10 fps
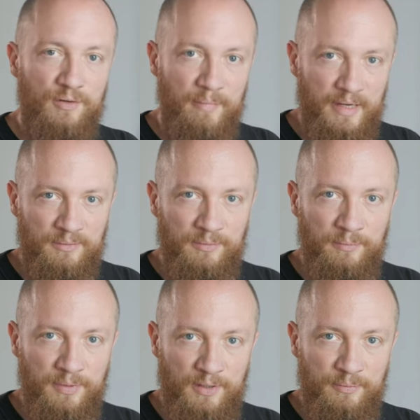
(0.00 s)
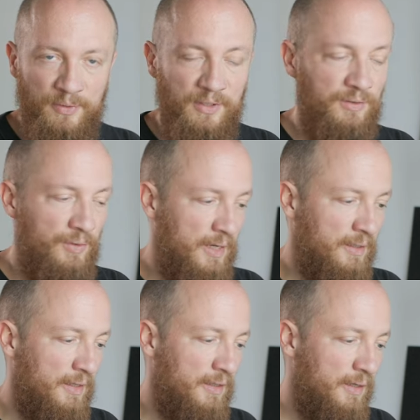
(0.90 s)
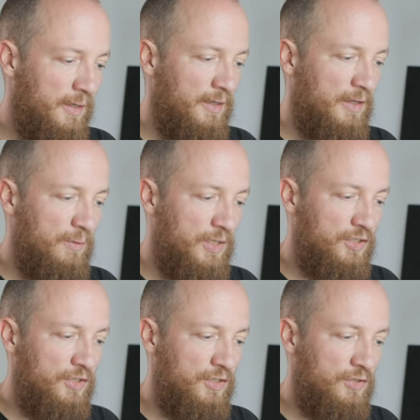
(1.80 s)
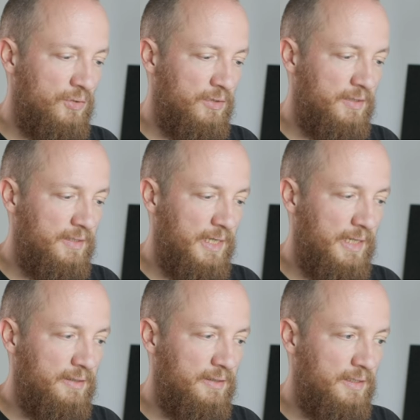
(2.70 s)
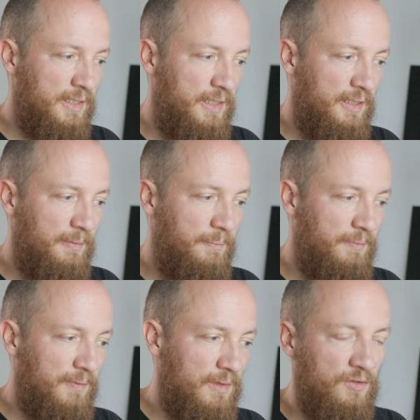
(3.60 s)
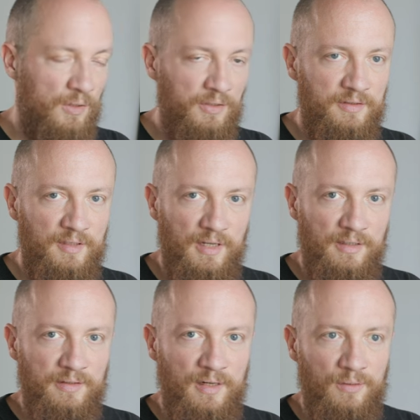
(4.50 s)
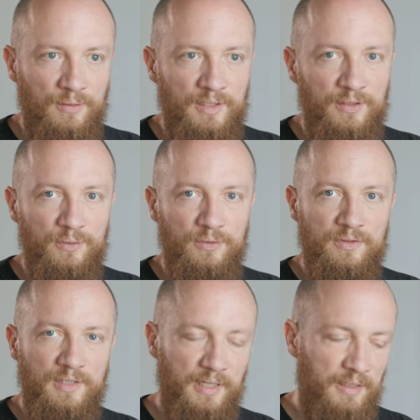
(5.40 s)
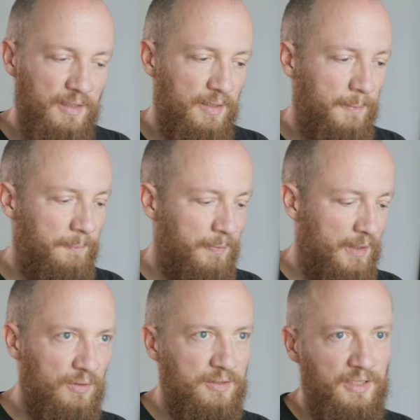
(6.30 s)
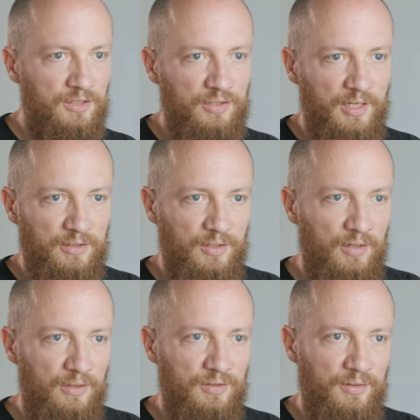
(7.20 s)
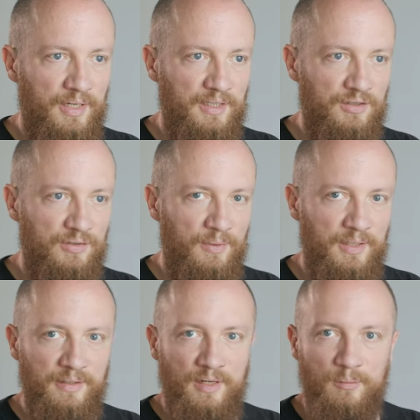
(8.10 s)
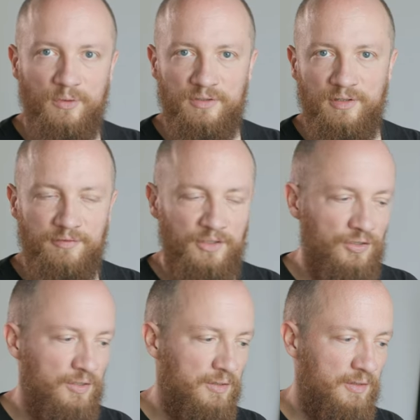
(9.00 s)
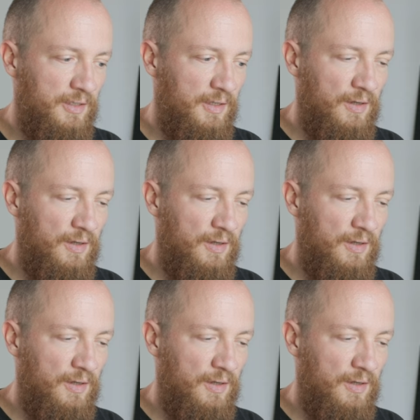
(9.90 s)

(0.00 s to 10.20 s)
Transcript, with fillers: for Maximum Power Point Tracking, which ensures that the Solar cells are only used in the voltage and current range where they are most efficient.